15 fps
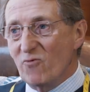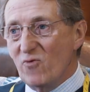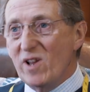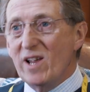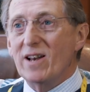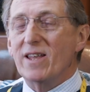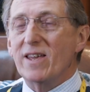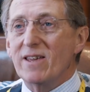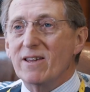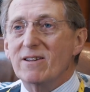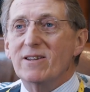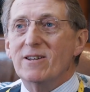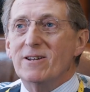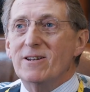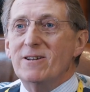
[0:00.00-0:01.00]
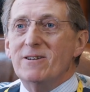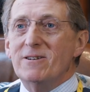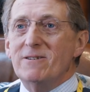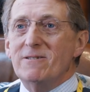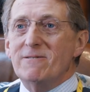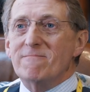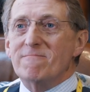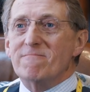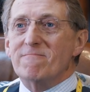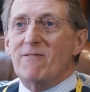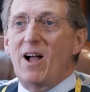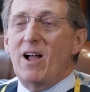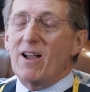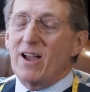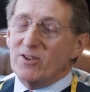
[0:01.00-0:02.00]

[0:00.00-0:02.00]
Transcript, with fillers: Really, I